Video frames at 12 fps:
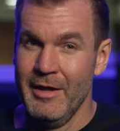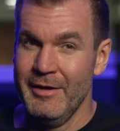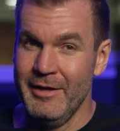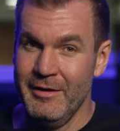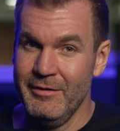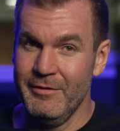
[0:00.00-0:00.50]

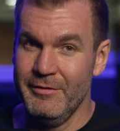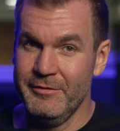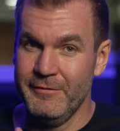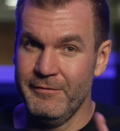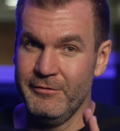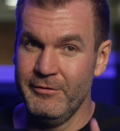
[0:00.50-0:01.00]
Now, the
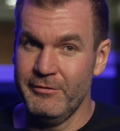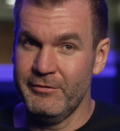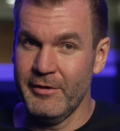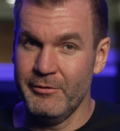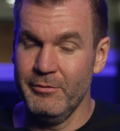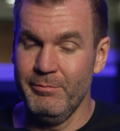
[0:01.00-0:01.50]
difference is
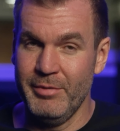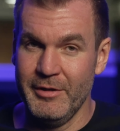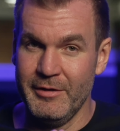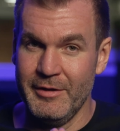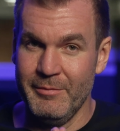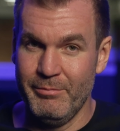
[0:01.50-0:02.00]
subtle
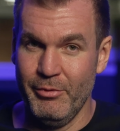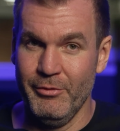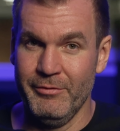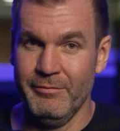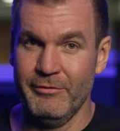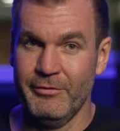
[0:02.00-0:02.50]
but
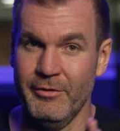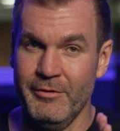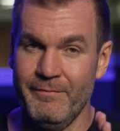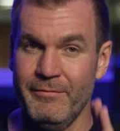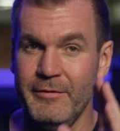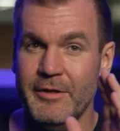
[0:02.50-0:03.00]
important. So
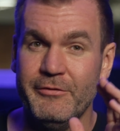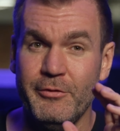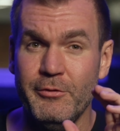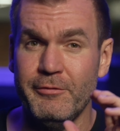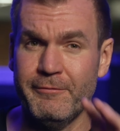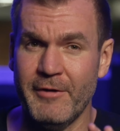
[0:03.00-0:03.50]
let's
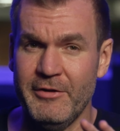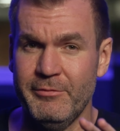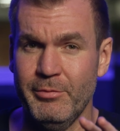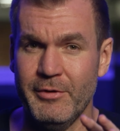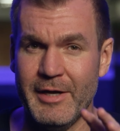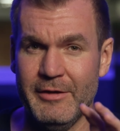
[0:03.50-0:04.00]
use
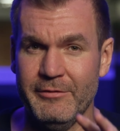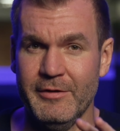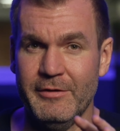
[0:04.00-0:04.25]
Facebook as an